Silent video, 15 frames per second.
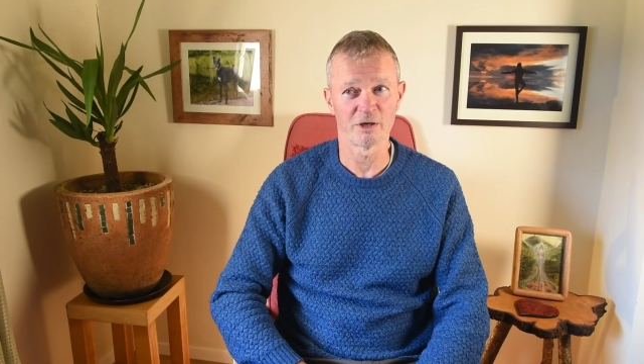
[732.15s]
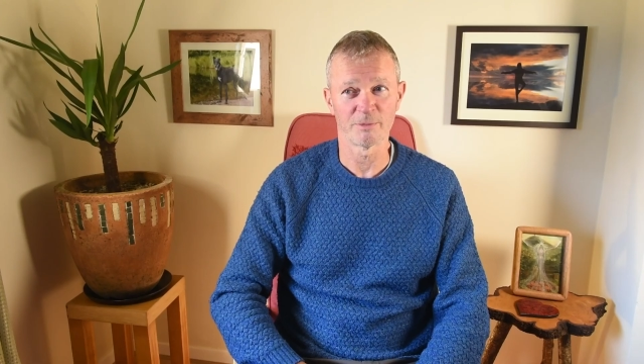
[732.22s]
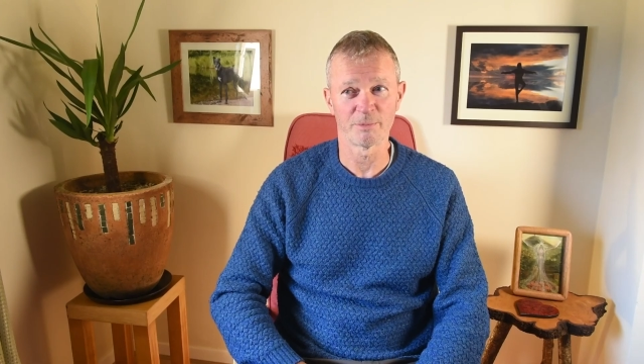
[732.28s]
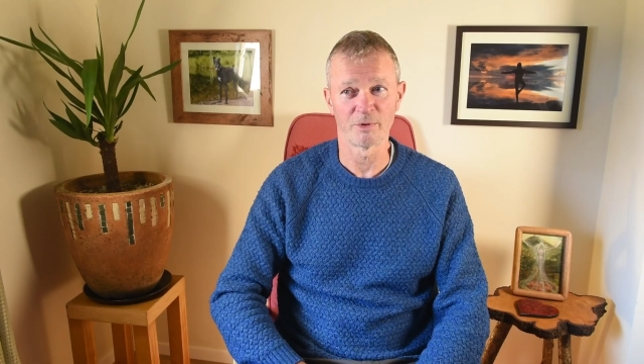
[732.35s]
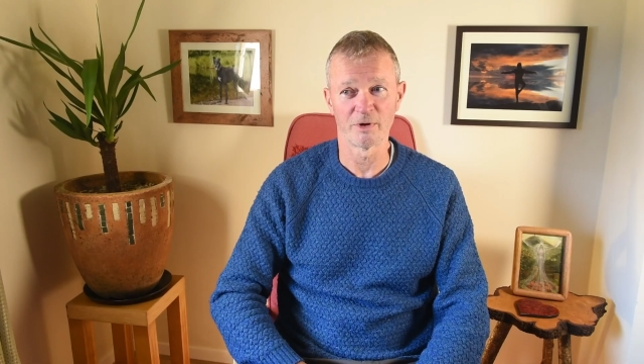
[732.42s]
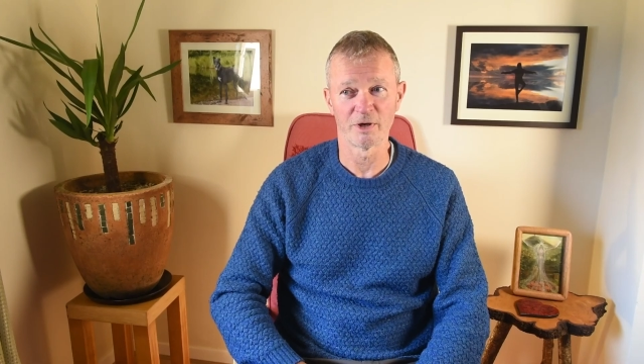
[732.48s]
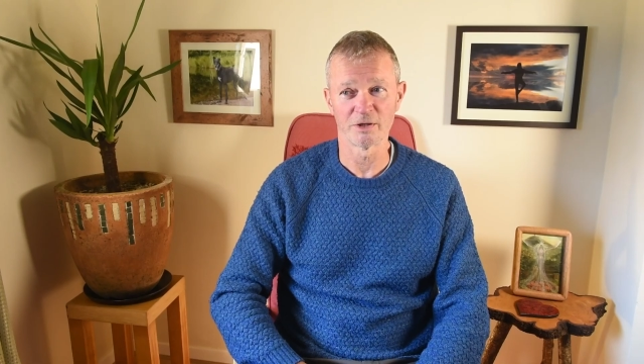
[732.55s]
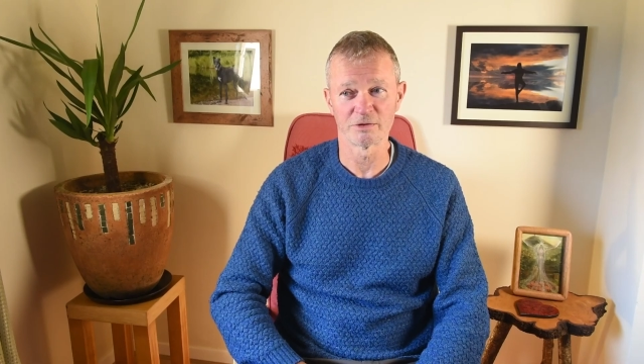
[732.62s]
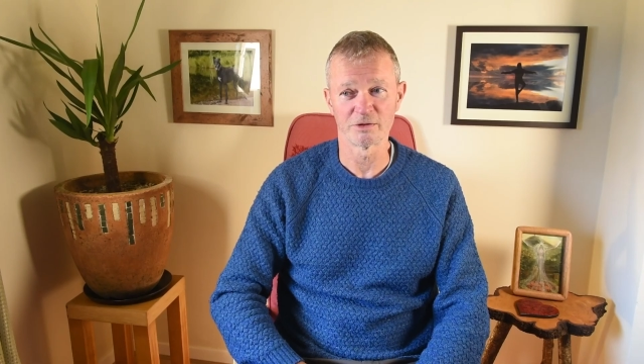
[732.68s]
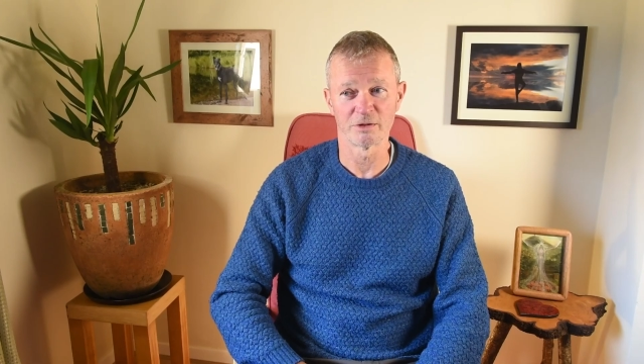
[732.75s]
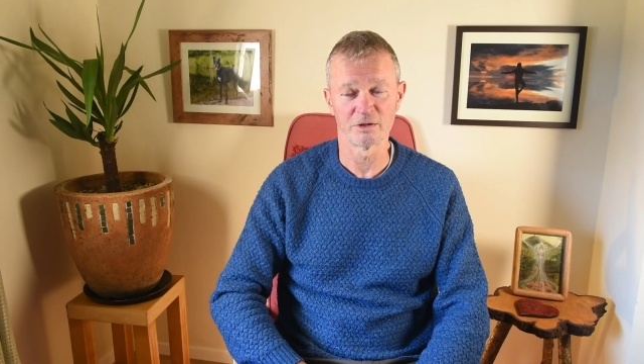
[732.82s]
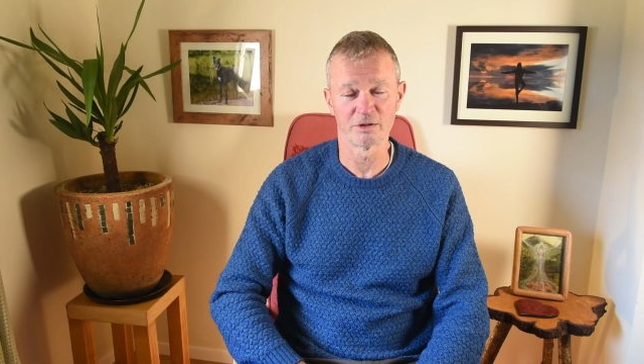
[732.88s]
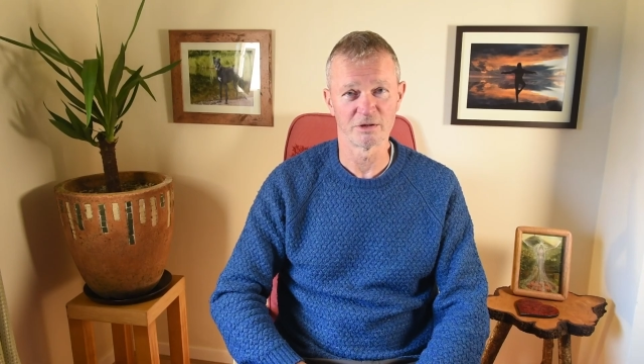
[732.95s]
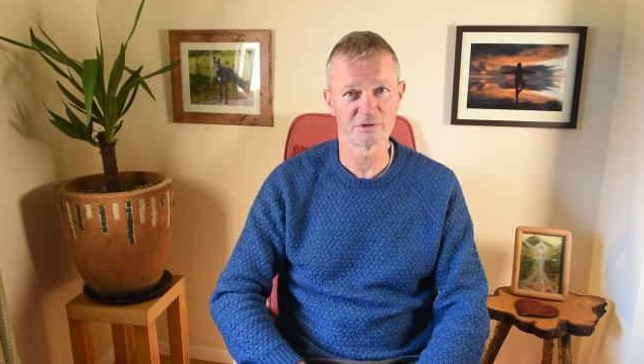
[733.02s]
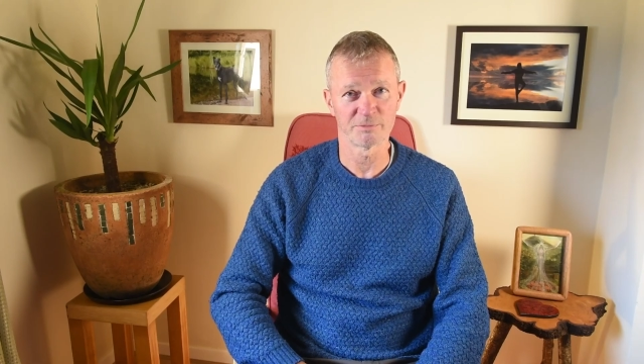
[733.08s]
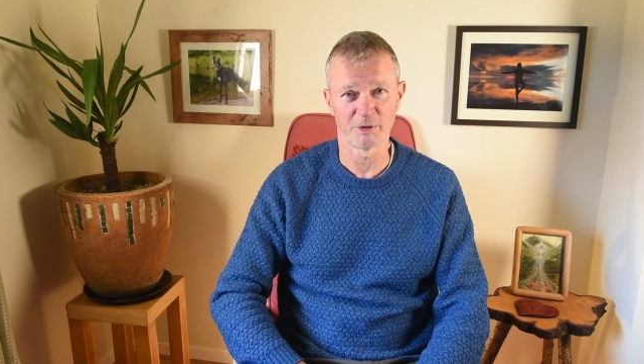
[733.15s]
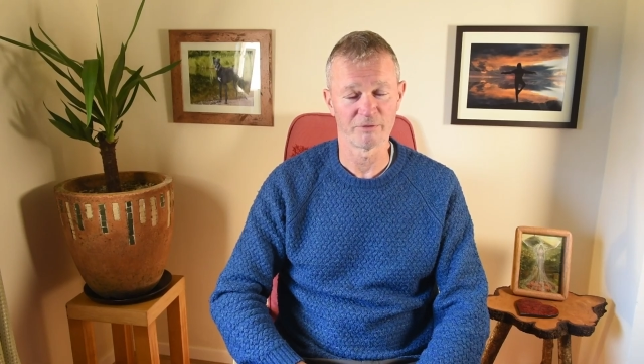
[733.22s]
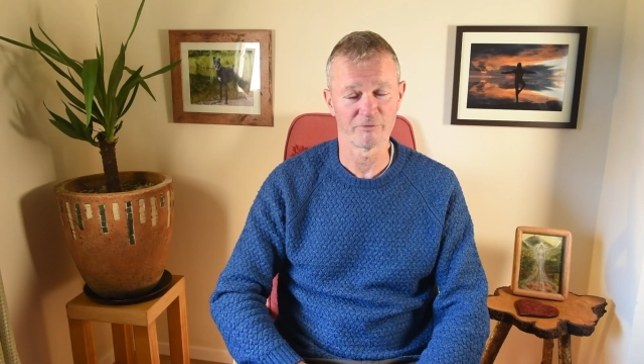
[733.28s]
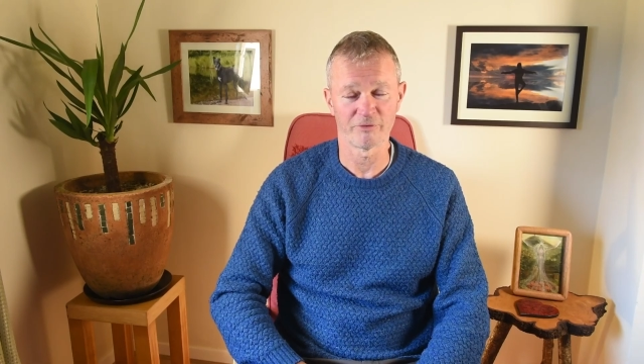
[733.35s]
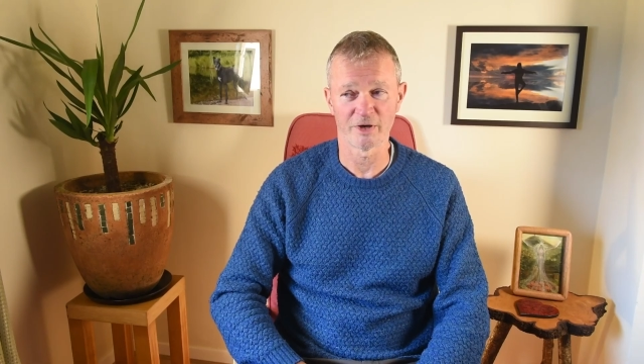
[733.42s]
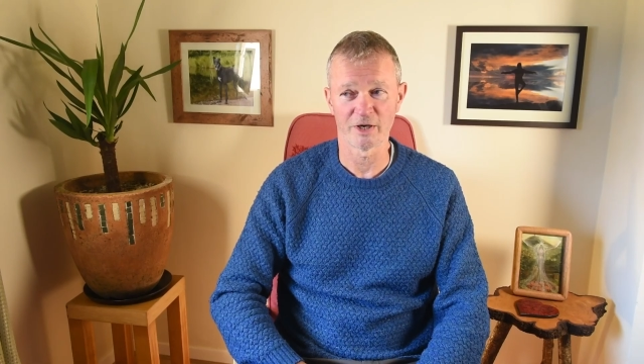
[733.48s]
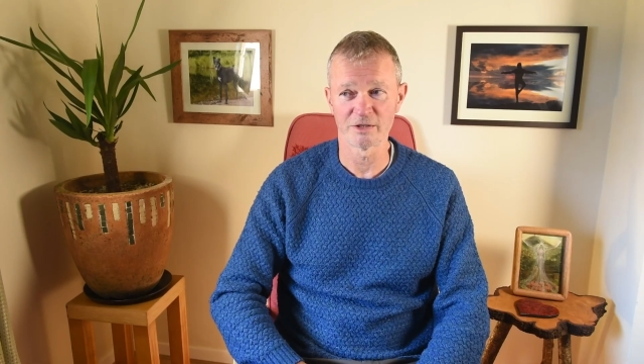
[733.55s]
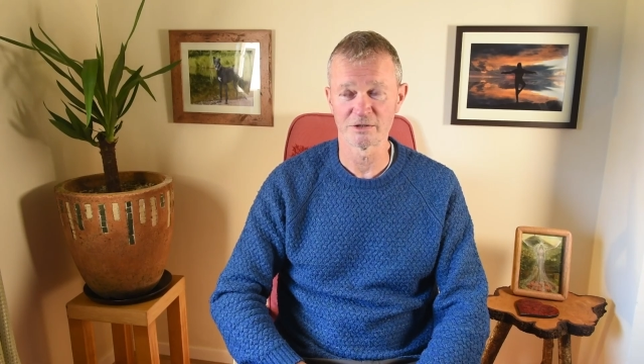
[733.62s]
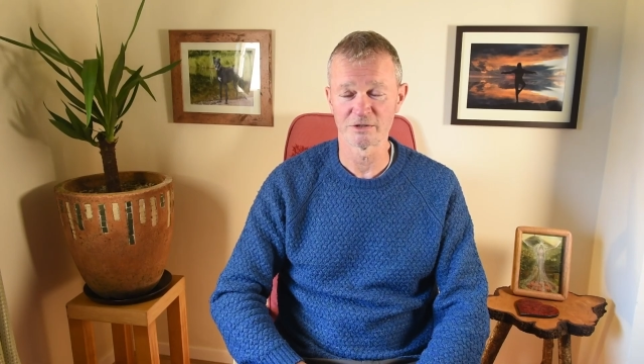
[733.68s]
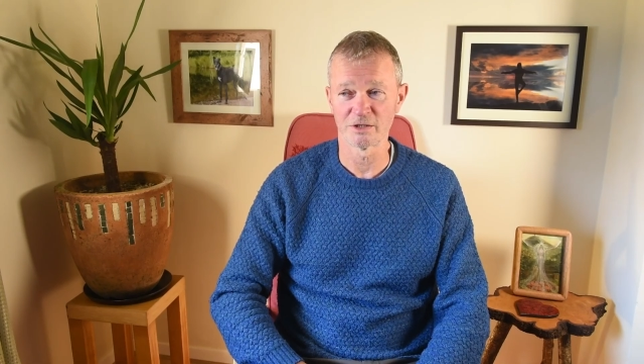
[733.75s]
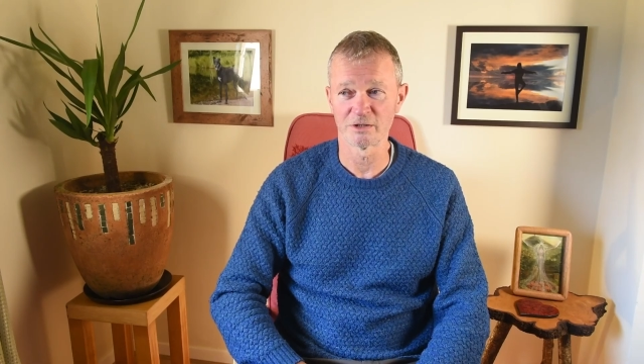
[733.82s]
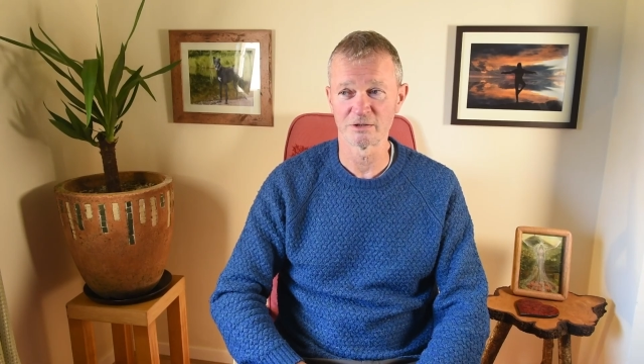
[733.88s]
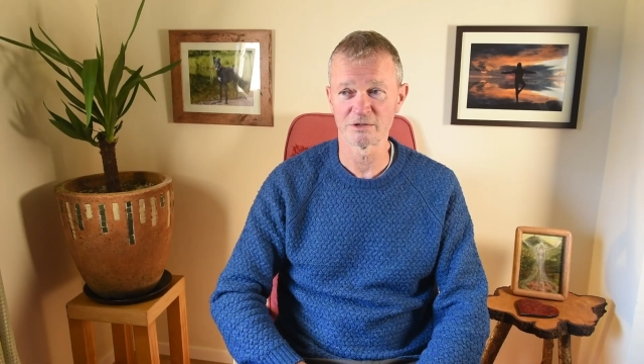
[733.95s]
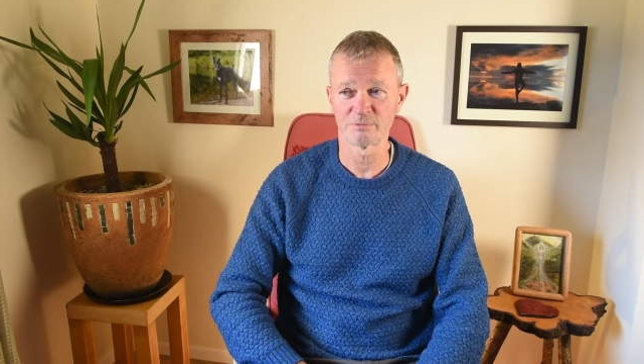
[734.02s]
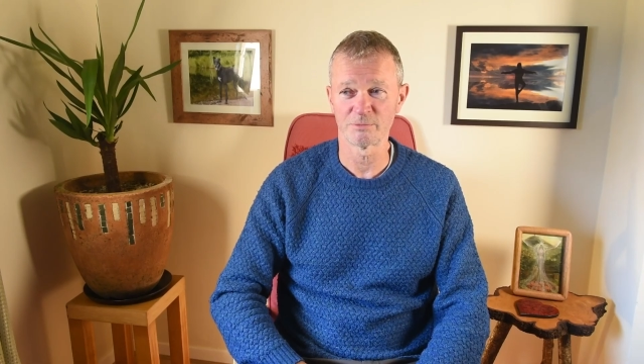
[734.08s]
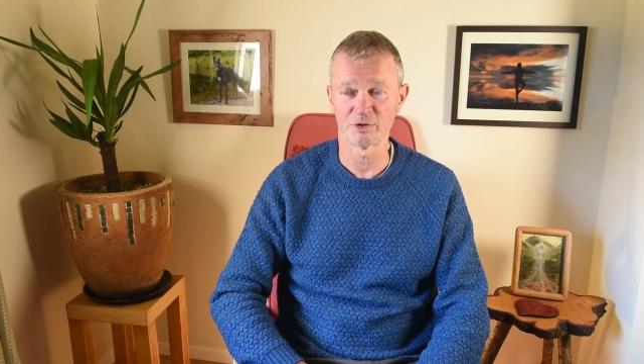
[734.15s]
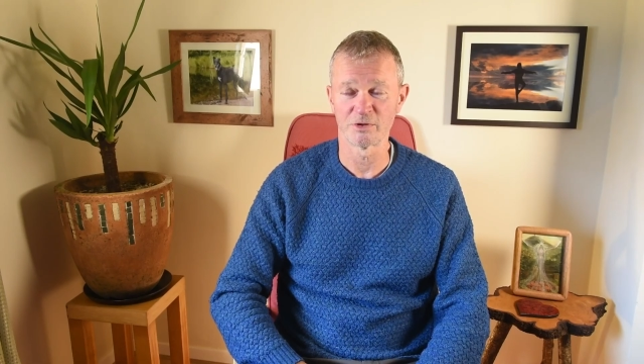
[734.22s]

operation, and it's been fine since.